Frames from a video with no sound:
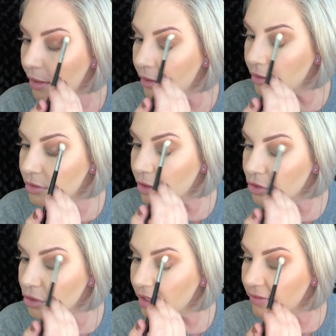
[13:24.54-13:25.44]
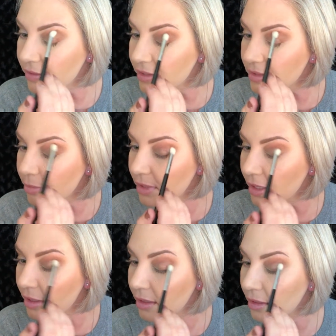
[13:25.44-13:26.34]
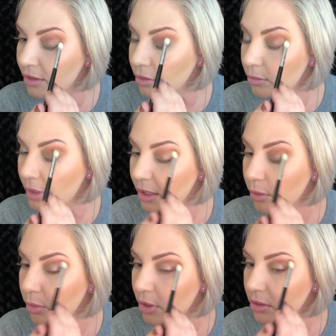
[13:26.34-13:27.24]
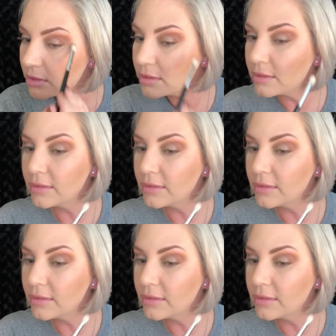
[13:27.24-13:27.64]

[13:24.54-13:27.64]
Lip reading: You start trying to fix something and then you make it worse.